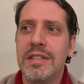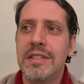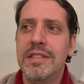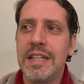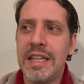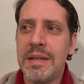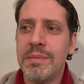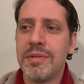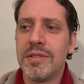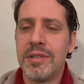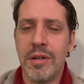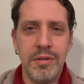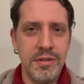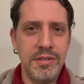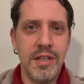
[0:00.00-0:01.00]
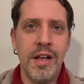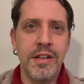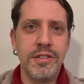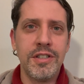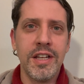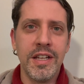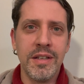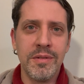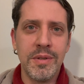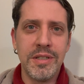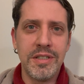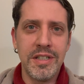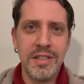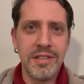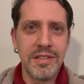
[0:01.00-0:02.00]
deep soul searching,
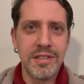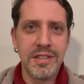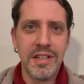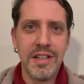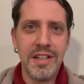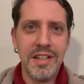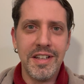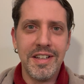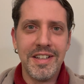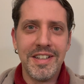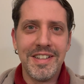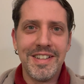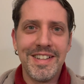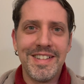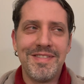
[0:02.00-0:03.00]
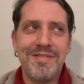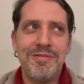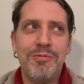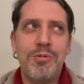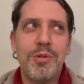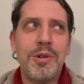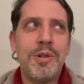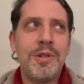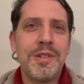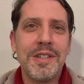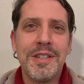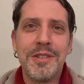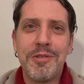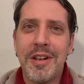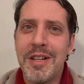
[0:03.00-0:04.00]
which is raw,
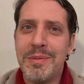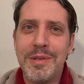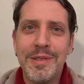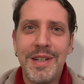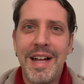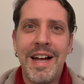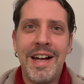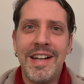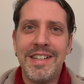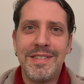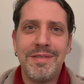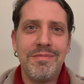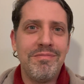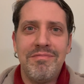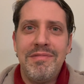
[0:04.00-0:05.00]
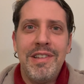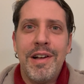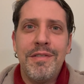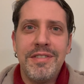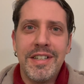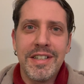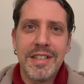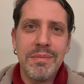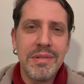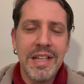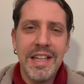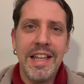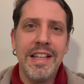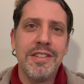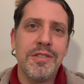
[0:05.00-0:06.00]
incredible art. Loved it
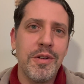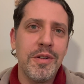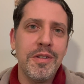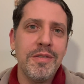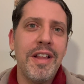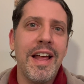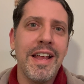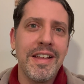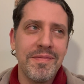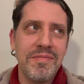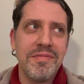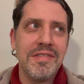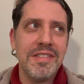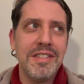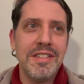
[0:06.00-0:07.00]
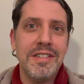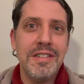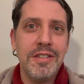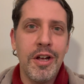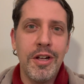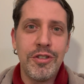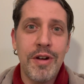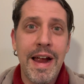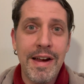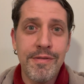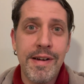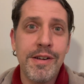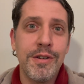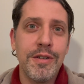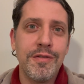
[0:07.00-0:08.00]
completely. So, like, her track
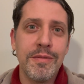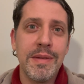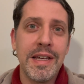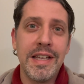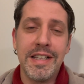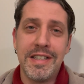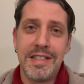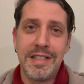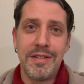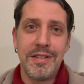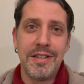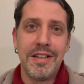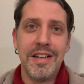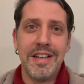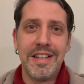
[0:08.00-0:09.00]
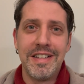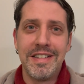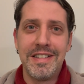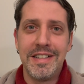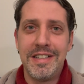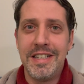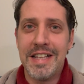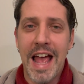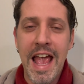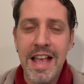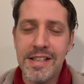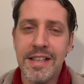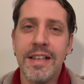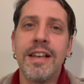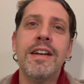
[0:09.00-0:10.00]
record for me is she's
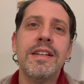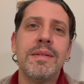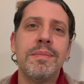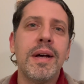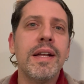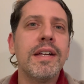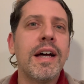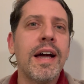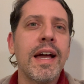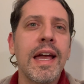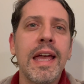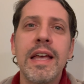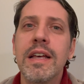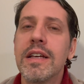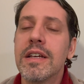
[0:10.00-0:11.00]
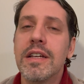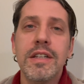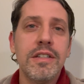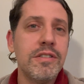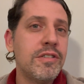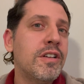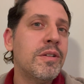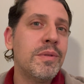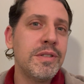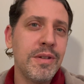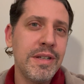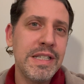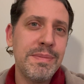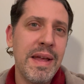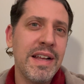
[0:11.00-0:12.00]
acing it, but I don't know what to
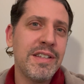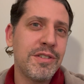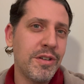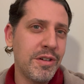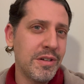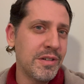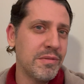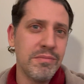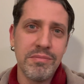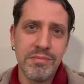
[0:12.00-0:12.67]
expect, so